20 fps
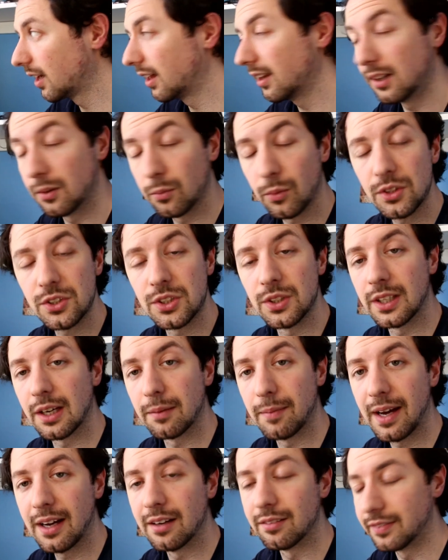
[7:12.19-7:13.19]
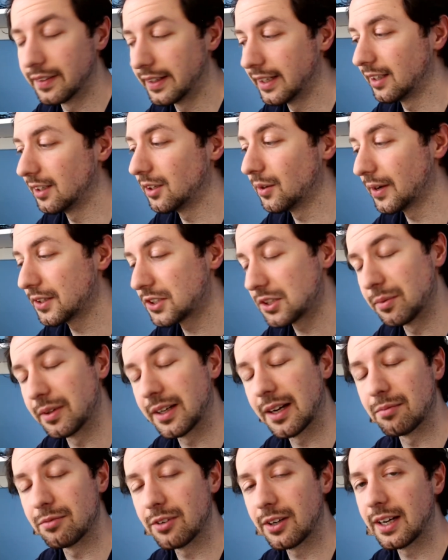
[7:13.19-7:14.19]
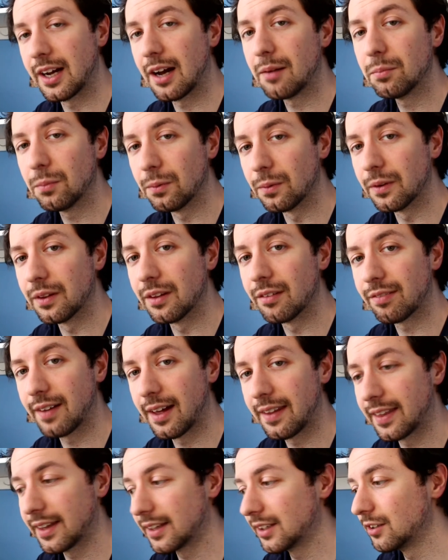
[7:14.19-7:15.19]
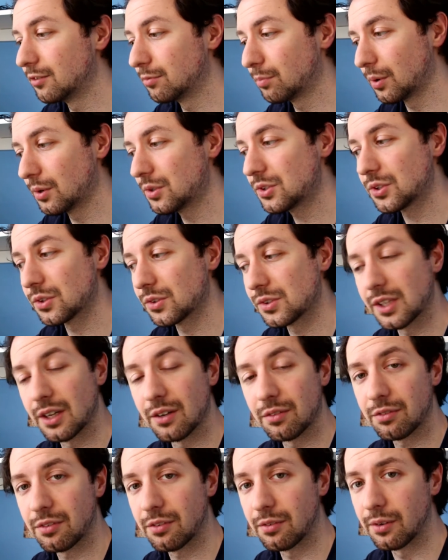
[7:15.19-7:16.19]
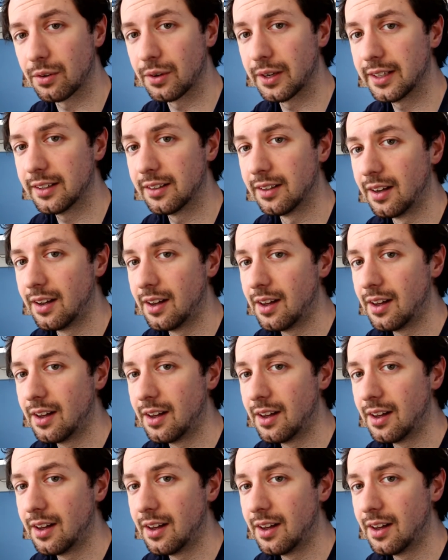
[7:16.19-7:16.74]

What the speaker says: And then once you come out of it, you actually become very humble at the fact that you've pushed yourself through it.